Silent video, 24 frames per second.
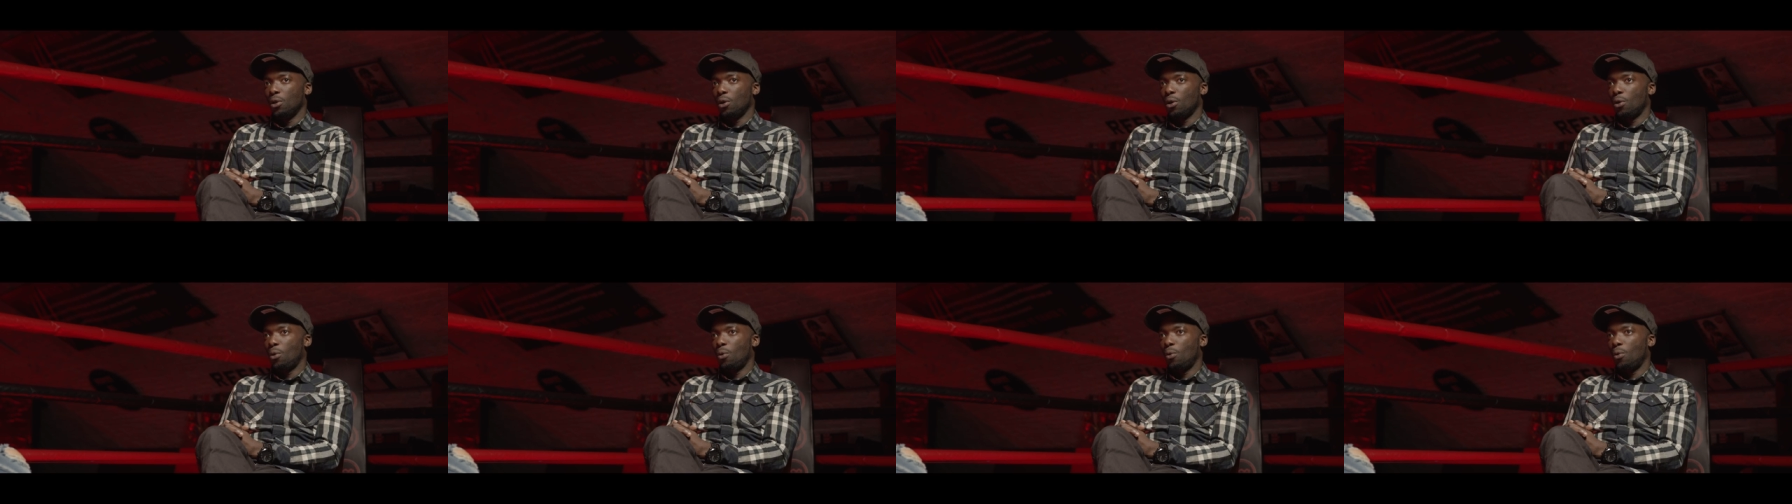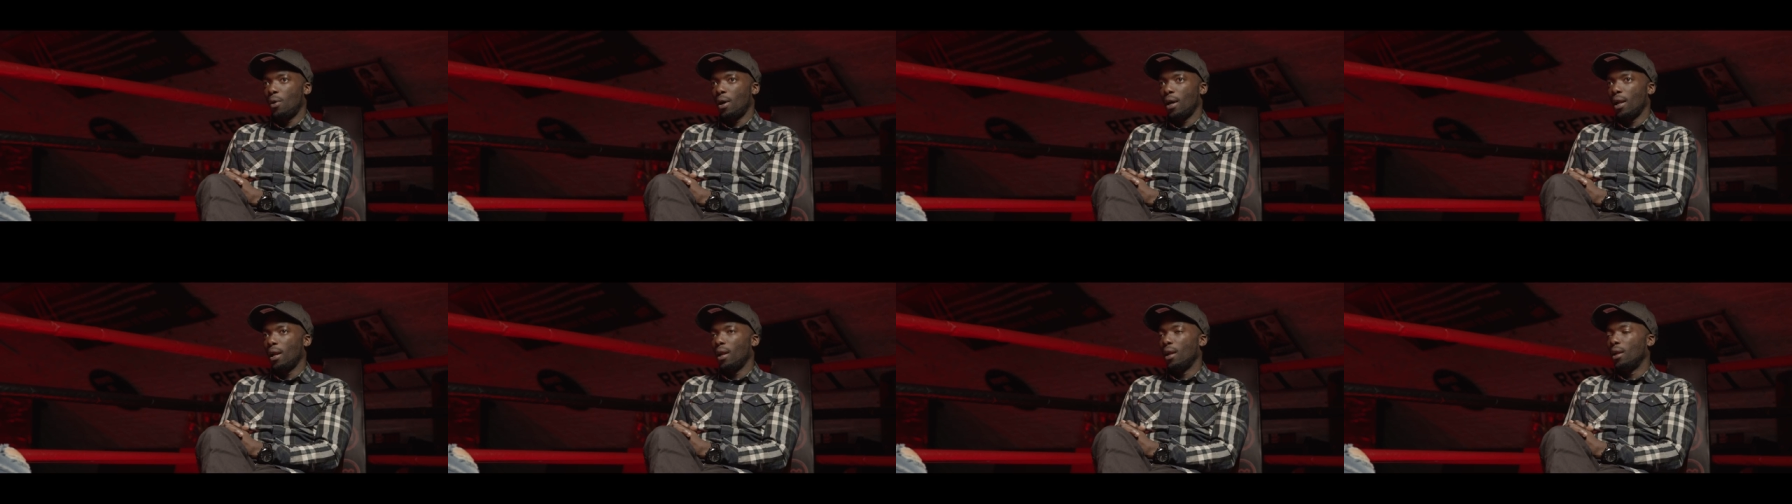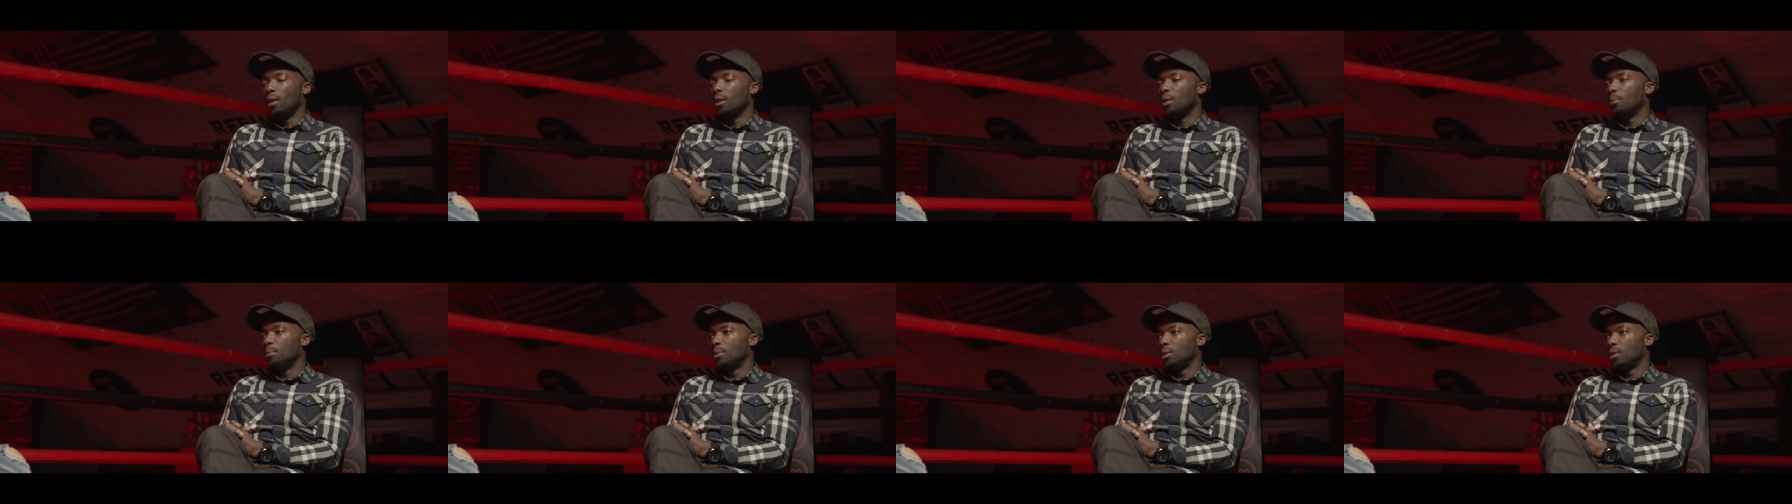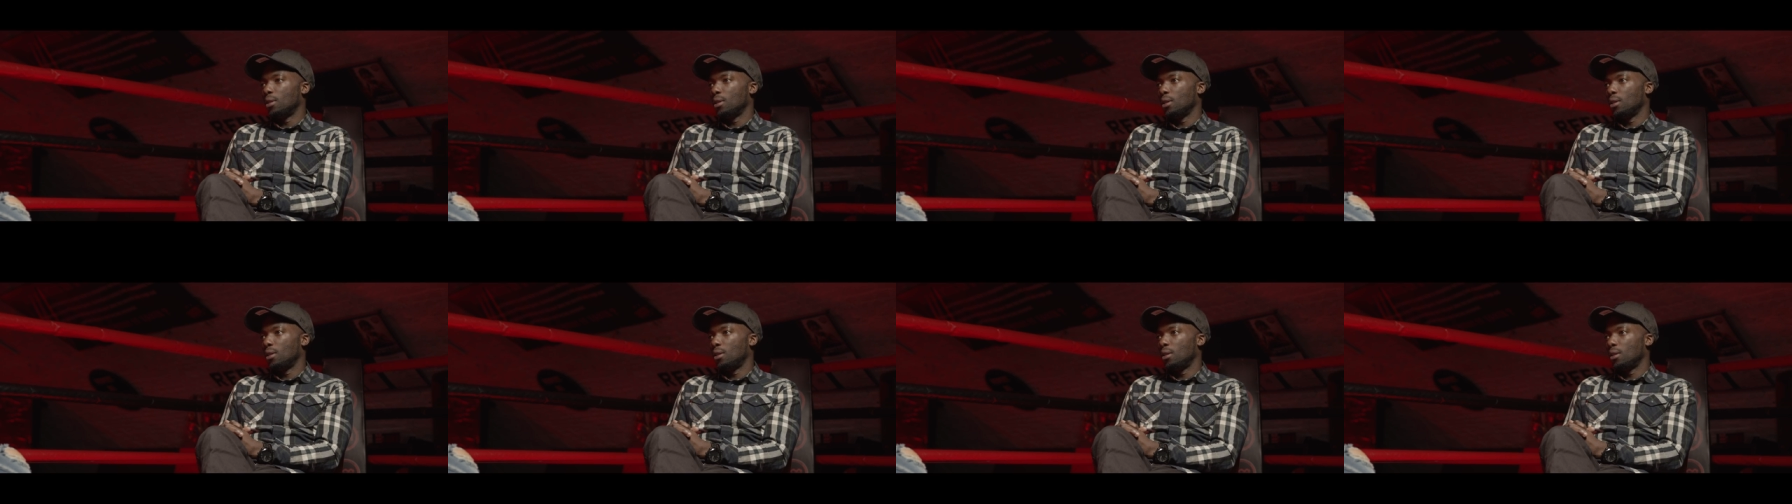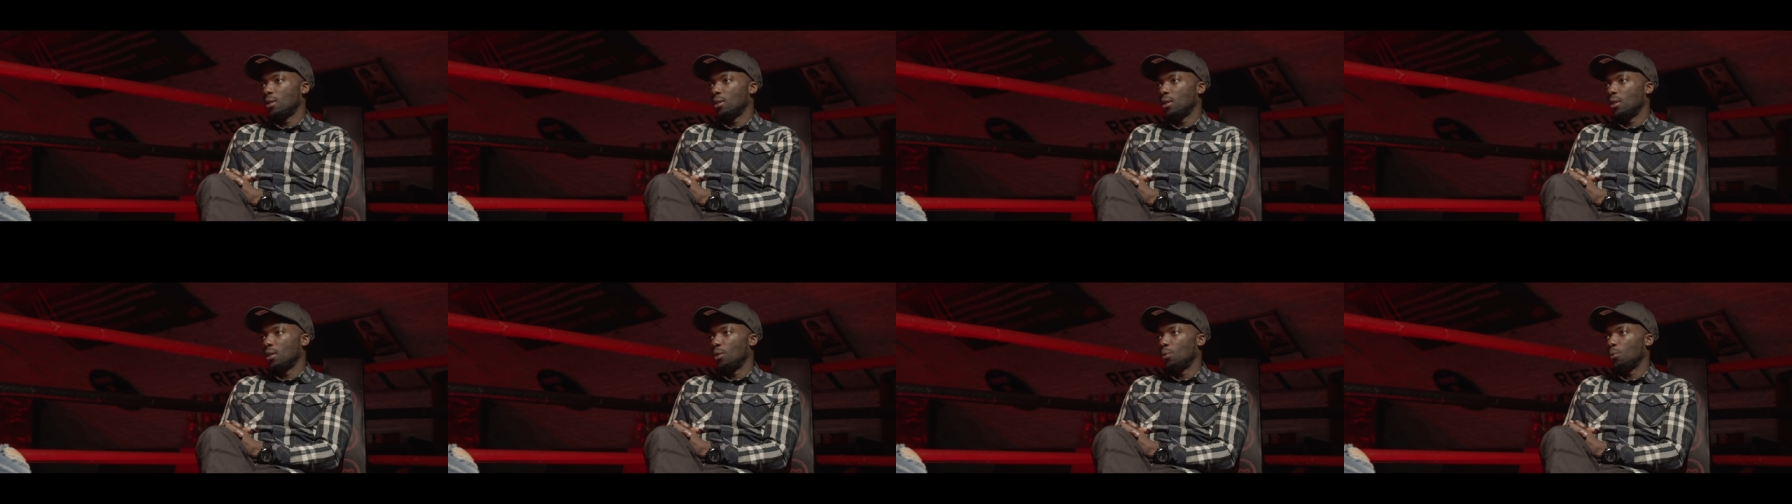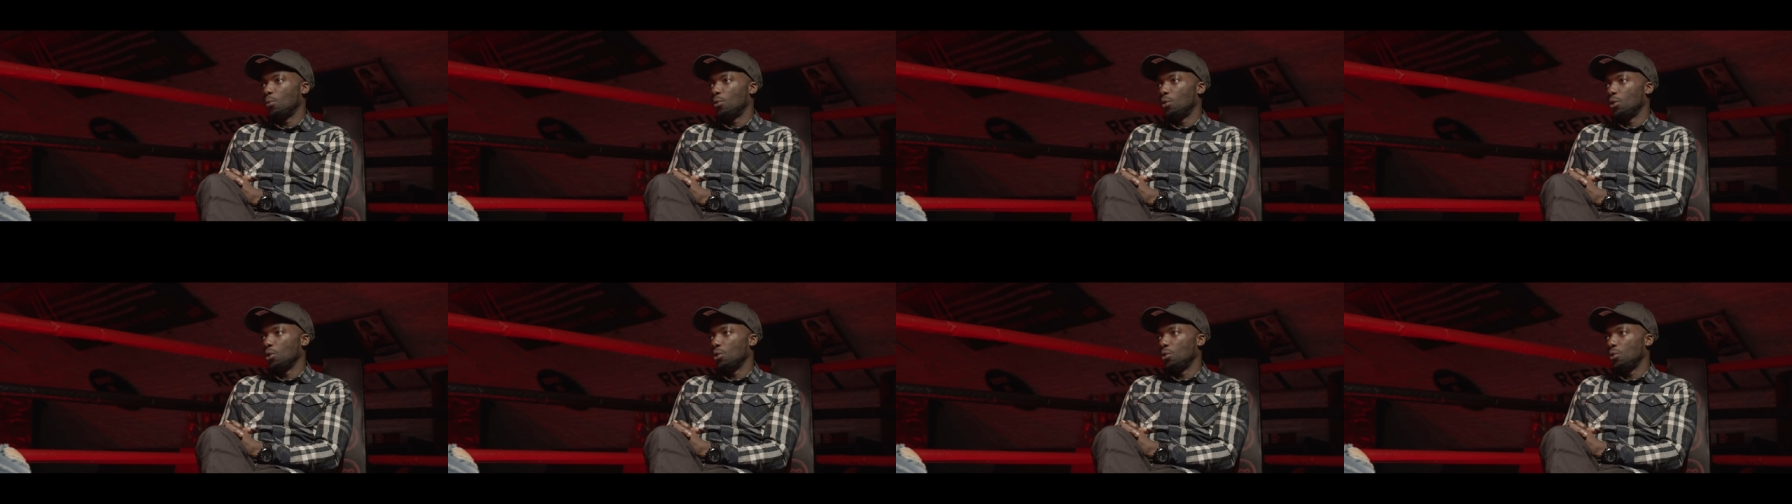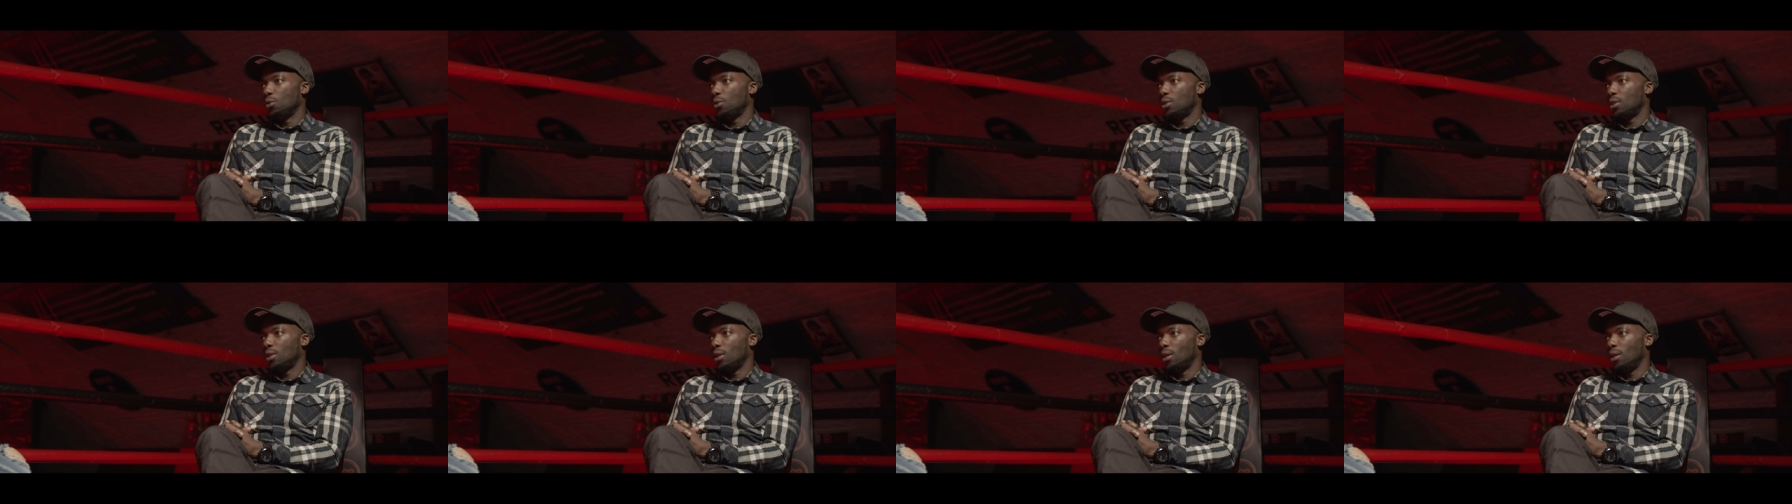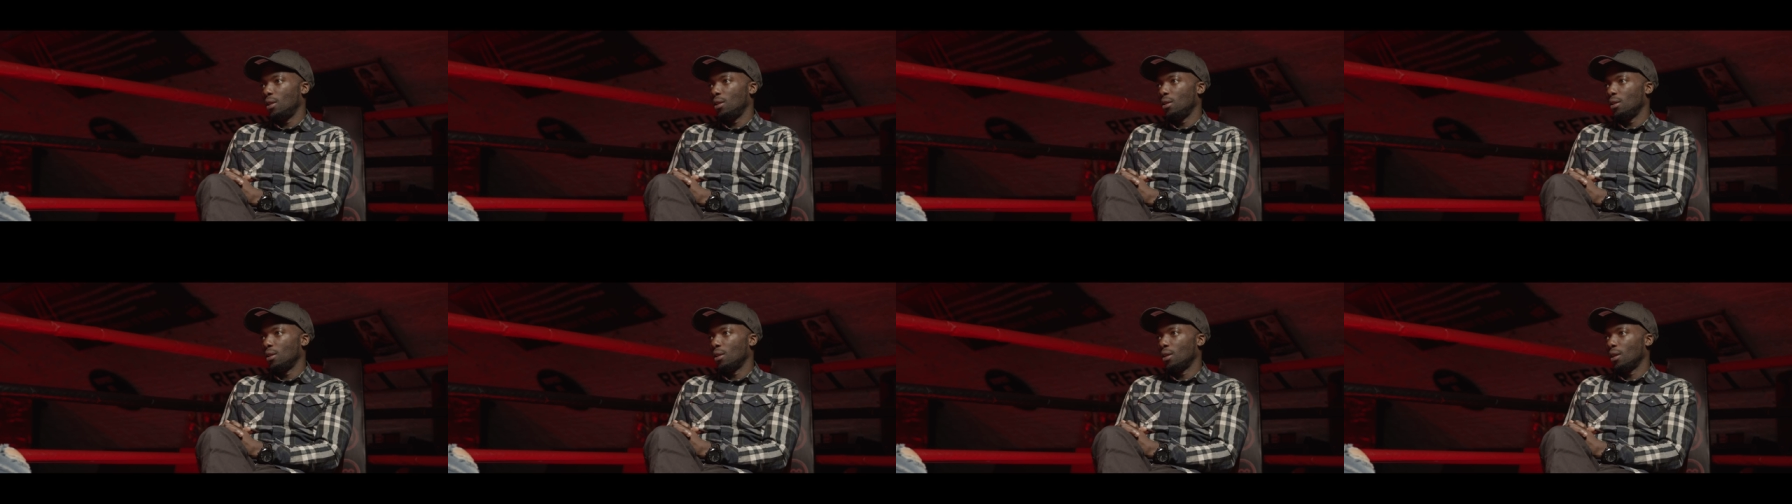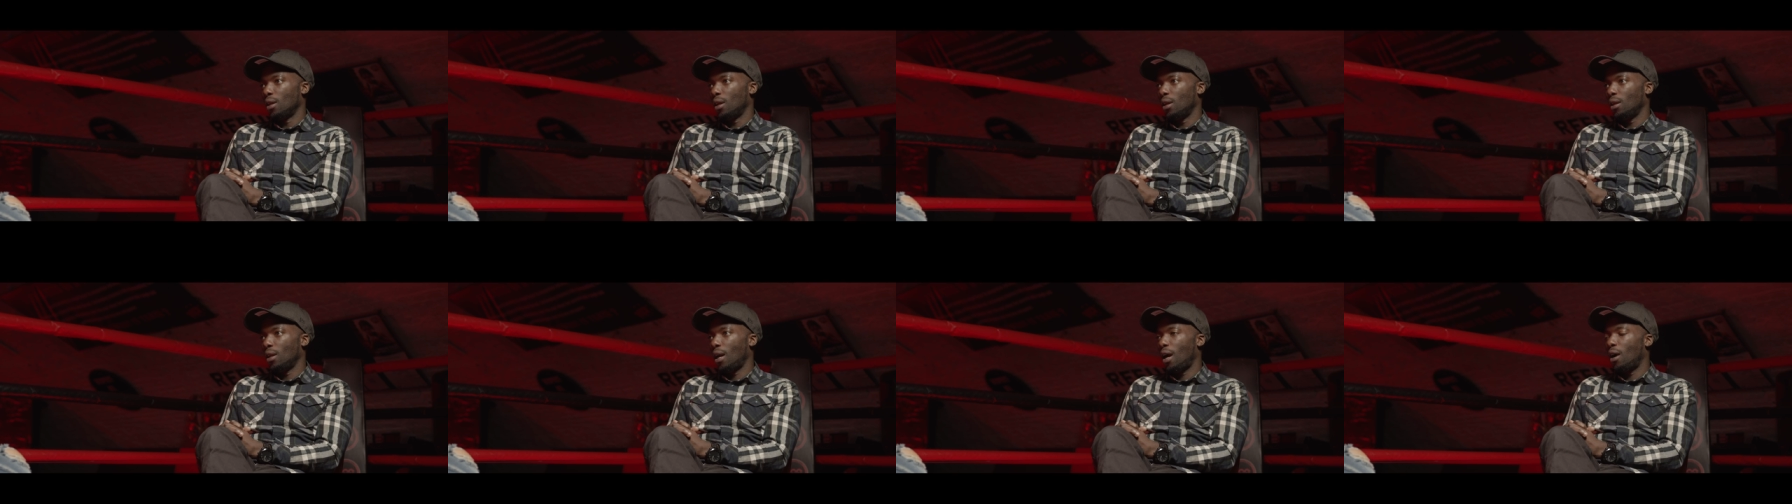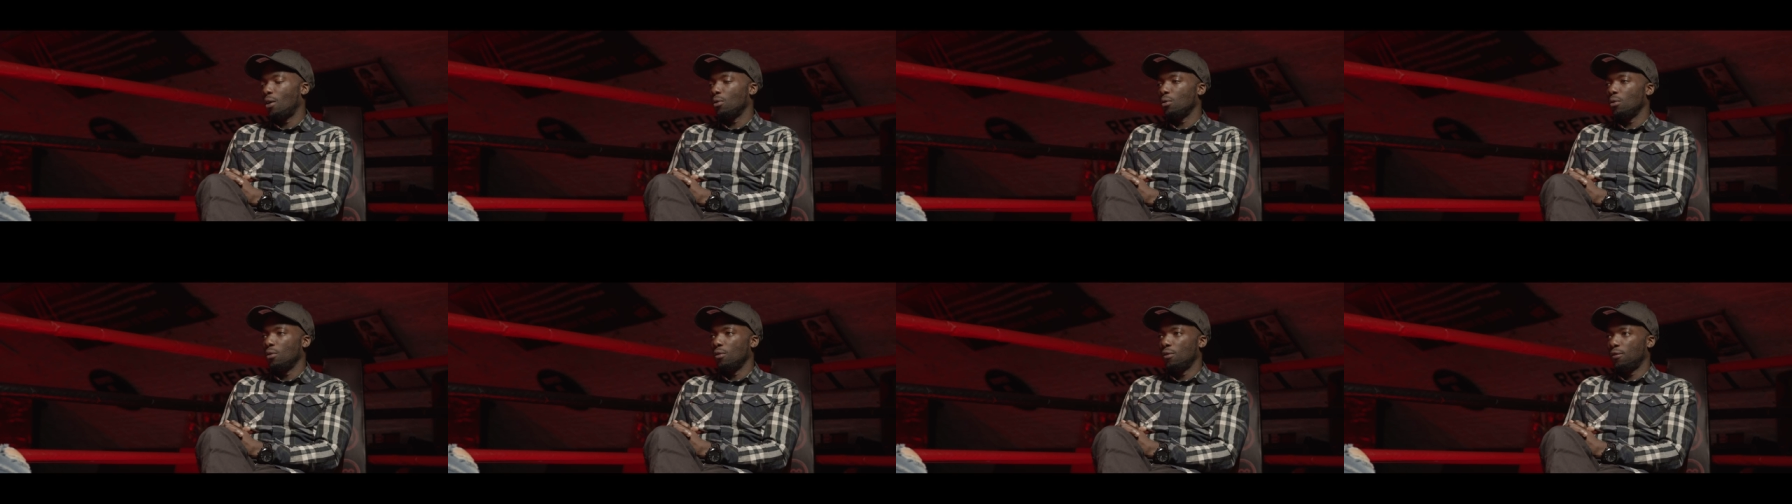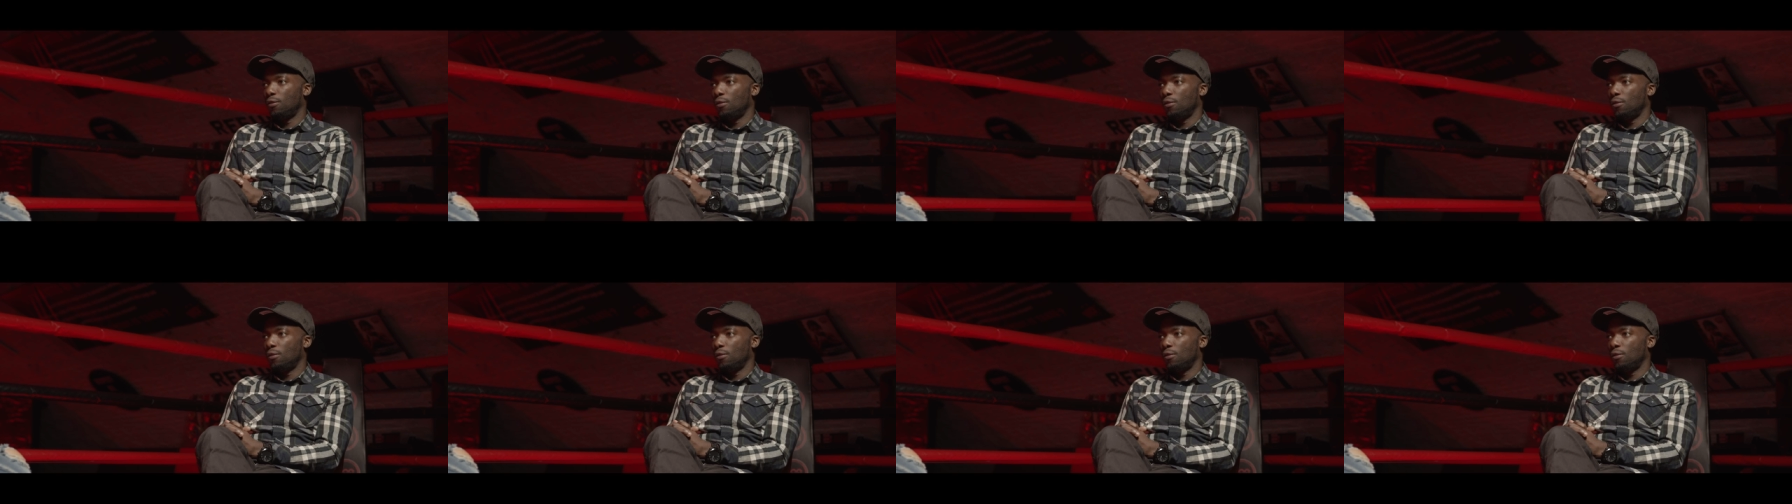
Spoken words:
you're quite limited in what you see and how you